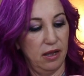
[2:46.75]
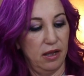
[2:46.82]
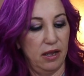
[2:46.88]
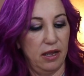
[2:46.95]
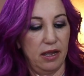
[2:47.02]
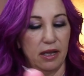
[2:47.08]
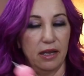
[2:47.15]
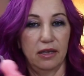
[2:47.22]

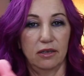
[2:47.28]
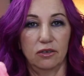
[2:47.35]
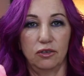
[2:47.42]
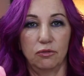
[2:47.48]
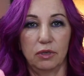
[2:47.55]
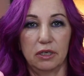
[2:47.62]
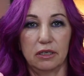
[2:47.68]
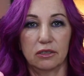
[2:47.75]
And
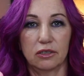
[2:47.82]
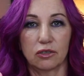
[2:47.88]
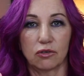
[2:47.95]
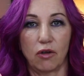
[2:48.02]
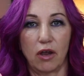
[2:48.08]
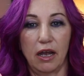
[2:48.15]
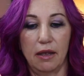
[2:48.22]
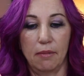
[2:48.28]
you would
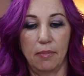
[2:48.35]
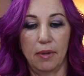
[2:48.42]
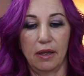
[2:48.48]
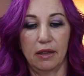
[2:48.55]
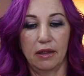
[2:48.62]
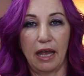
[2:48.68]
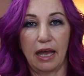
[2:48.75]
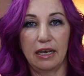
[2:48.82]
inscribe
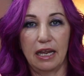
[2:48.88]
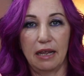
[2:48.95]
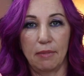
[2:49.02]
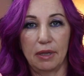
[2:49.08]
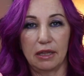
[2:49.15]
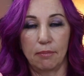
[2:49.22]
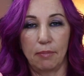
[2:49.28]
that name at the